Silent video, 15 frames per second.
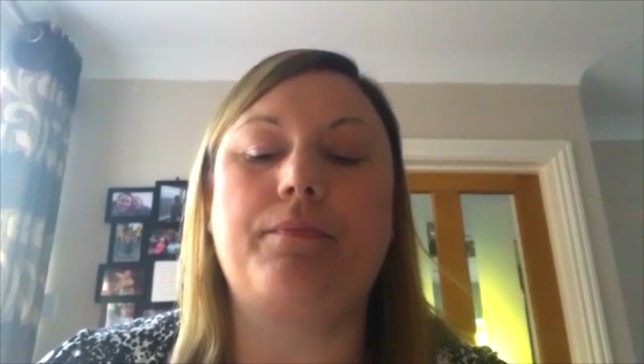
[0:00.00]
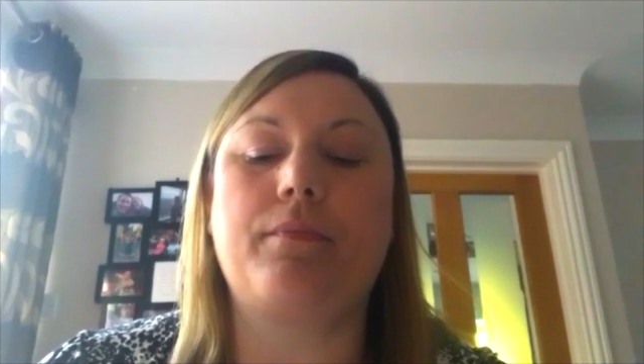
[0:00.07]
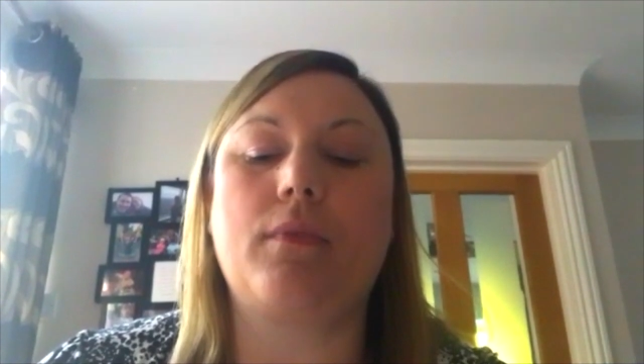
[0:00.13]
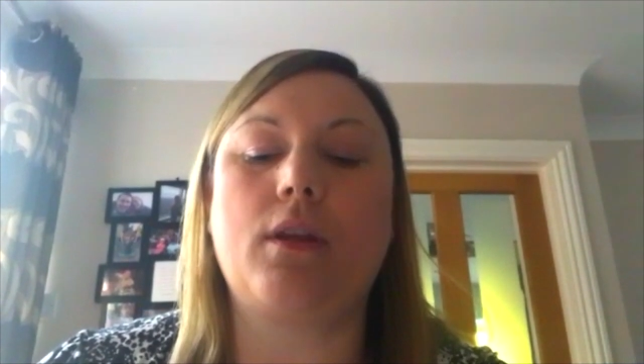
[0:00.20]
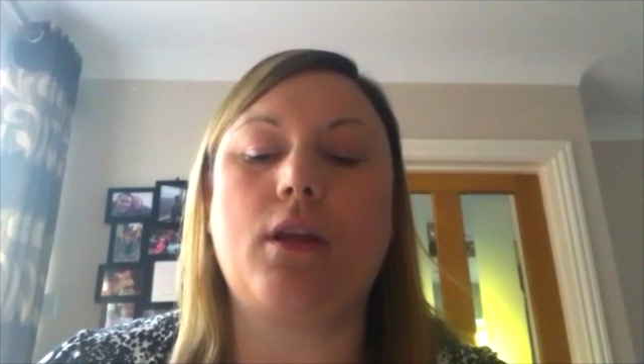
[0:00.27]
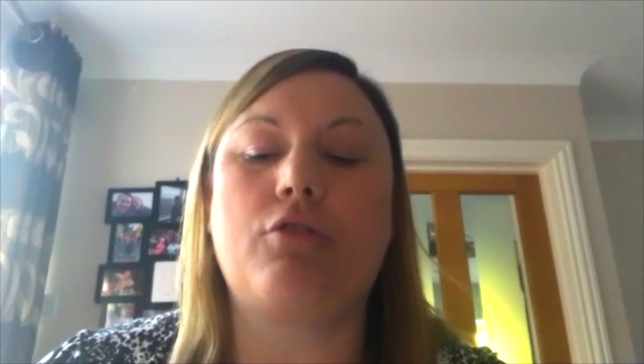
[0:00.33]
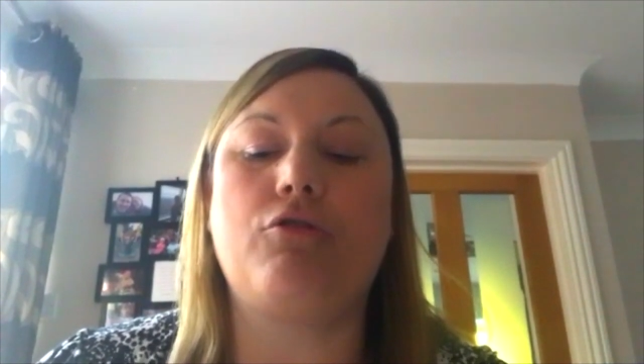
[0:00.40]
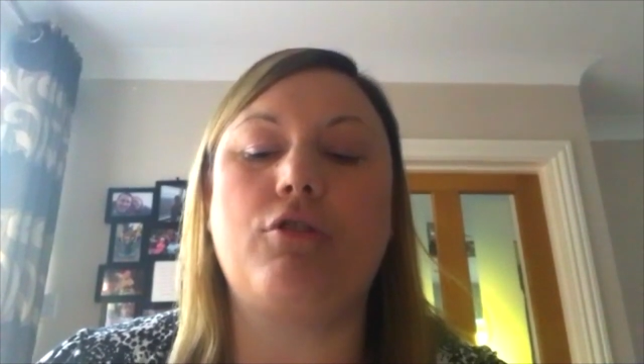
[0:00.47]

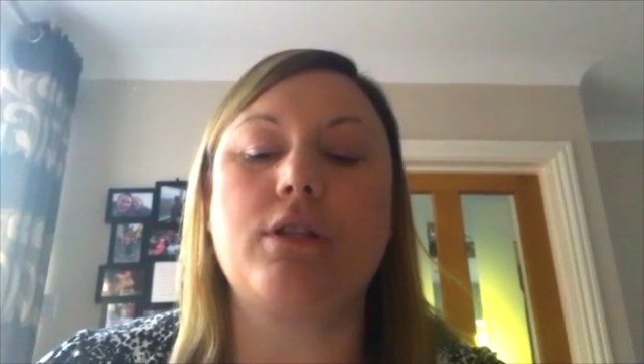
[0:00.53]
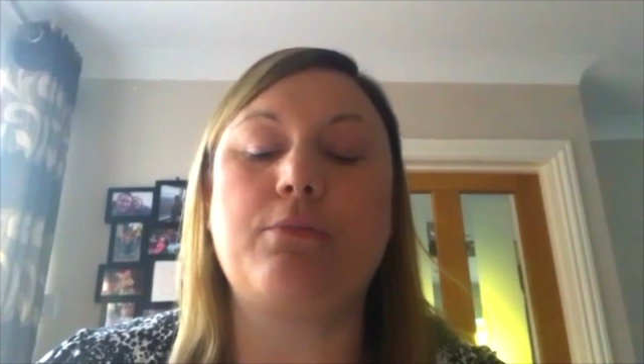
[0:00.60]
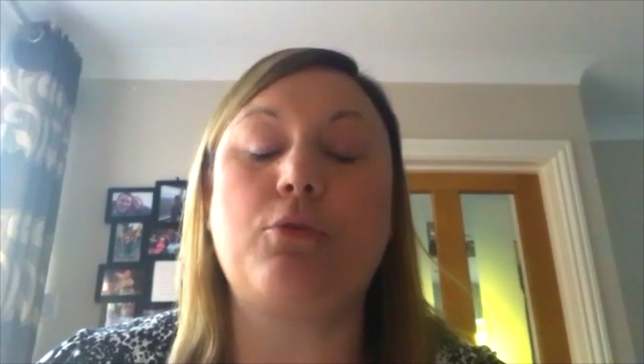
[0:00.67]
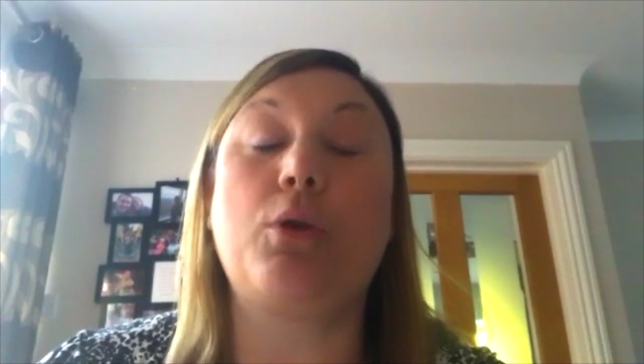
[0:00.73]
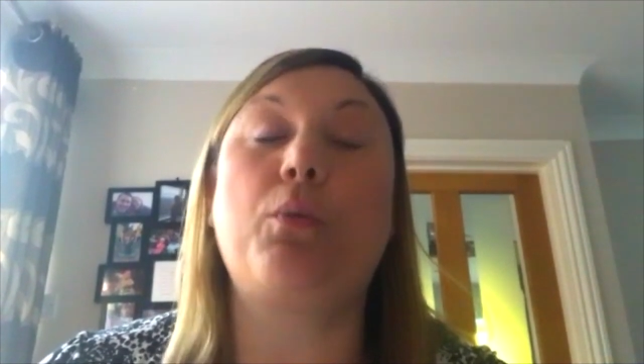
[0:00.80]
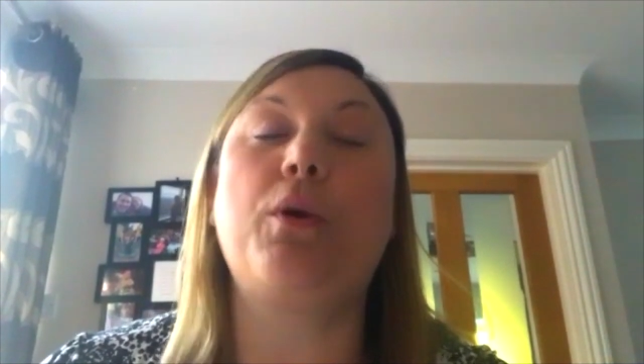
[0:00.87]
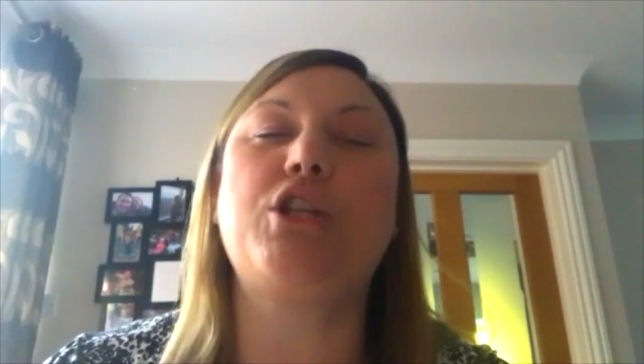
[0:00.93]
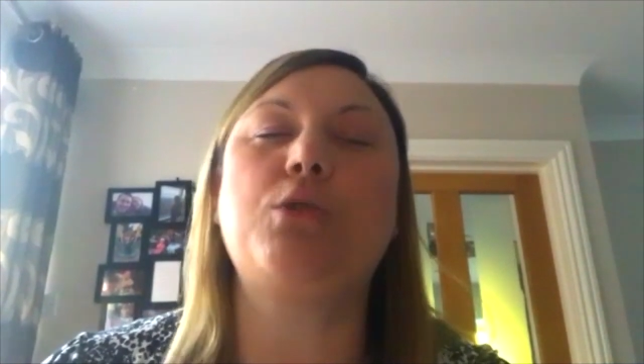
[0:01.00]
across the
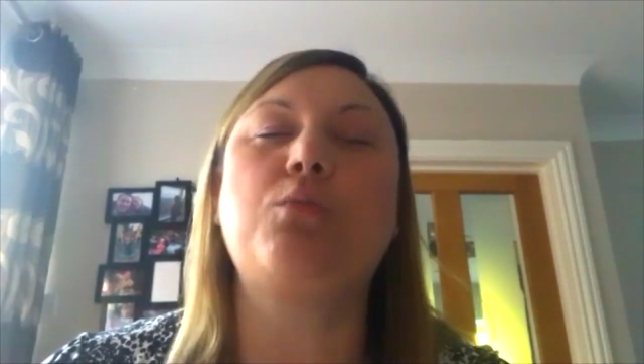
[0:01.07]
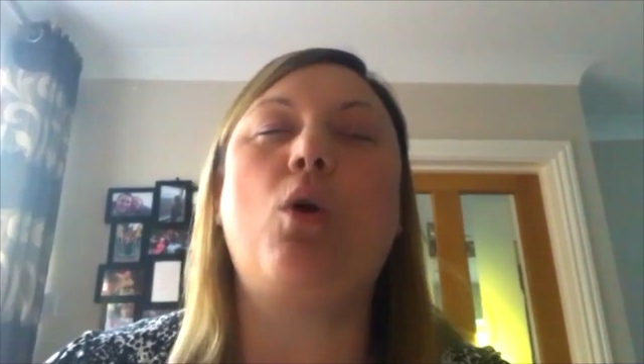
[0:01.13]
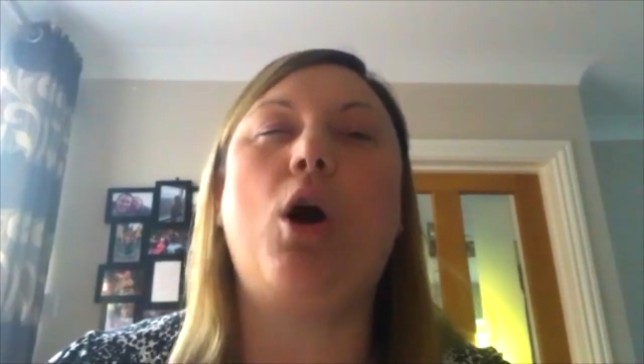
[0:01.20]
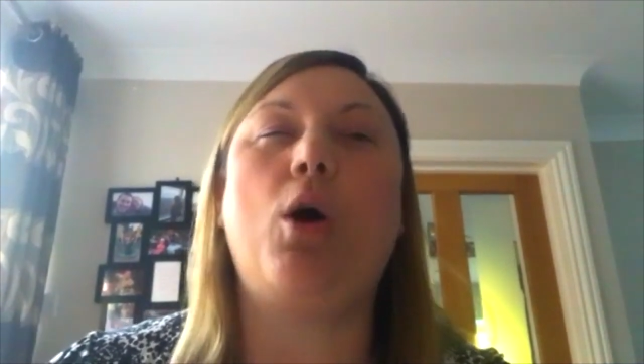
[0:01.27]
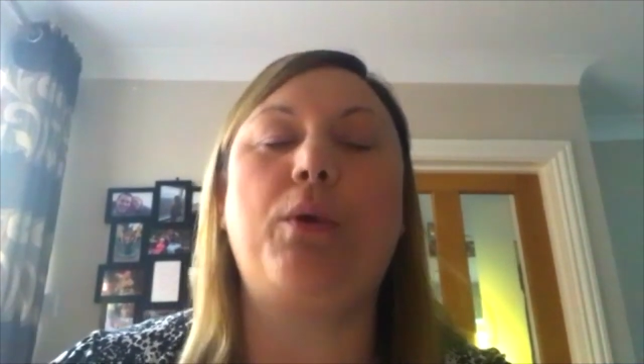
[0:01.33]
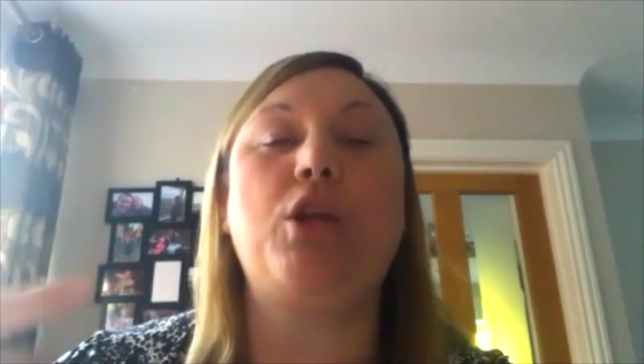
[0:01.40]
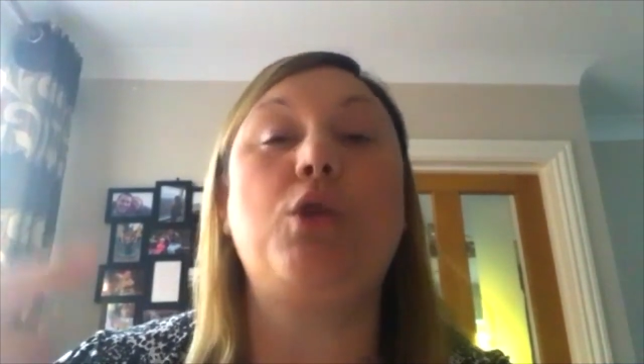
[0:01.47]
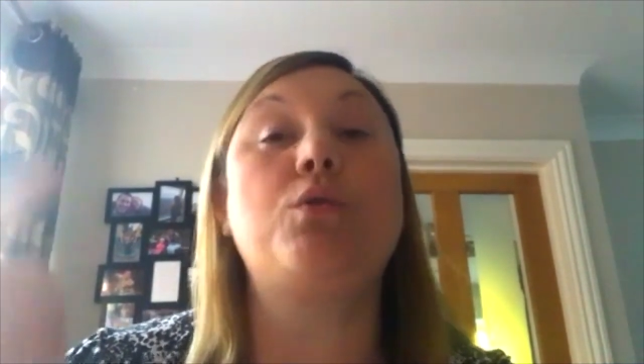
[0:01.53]
board, which is
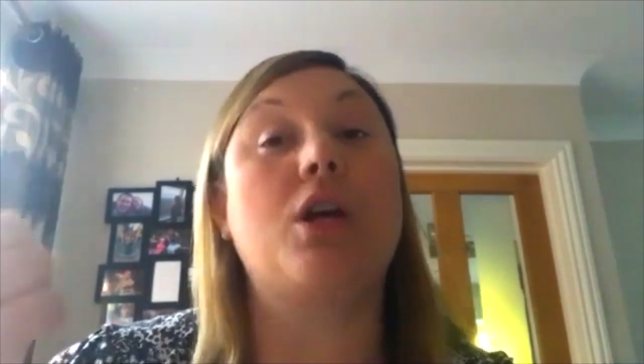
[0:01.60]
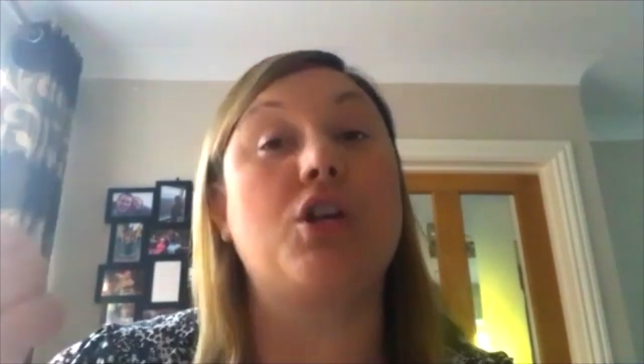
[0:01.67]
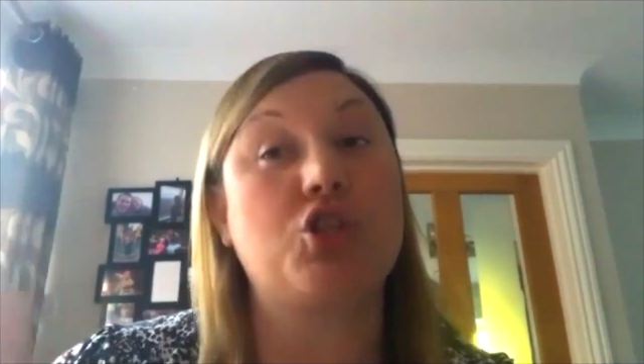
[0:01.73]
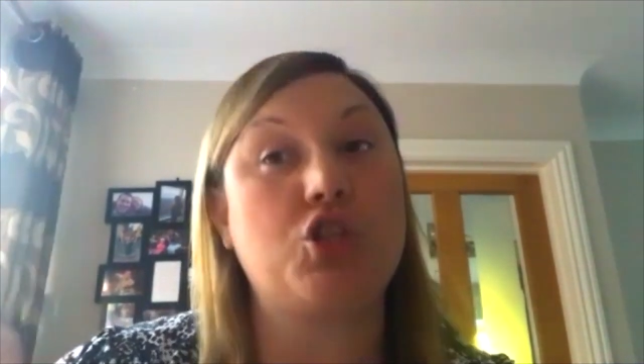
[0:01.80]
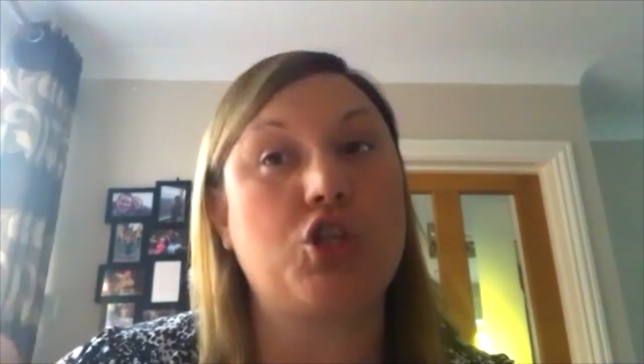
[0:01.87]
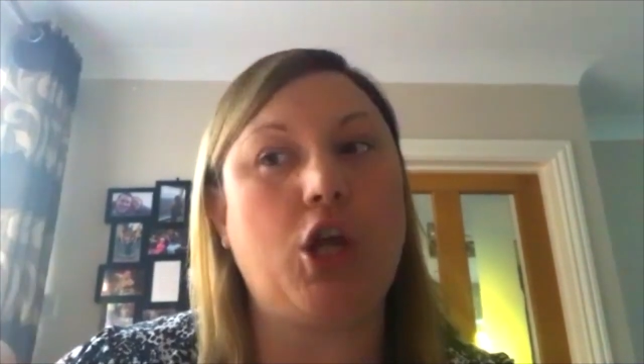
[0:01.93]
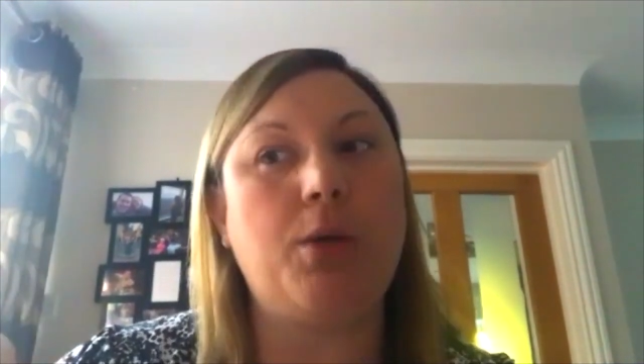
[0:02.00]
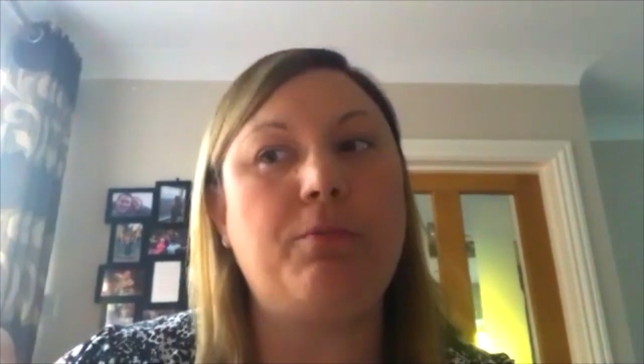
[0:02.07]
what we use our
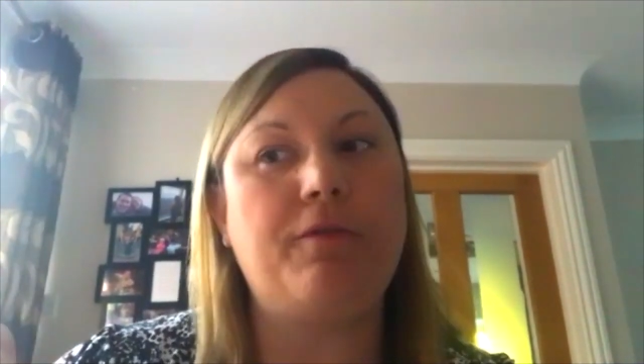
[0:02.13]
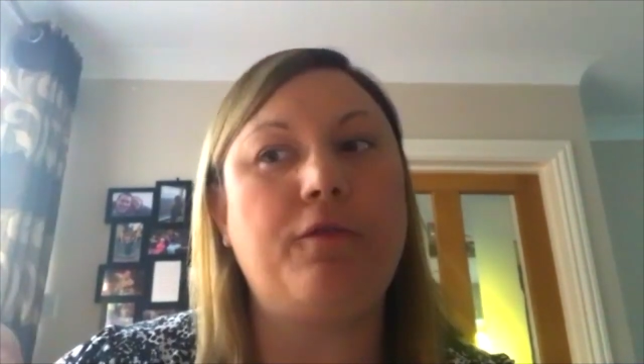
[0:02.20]
scope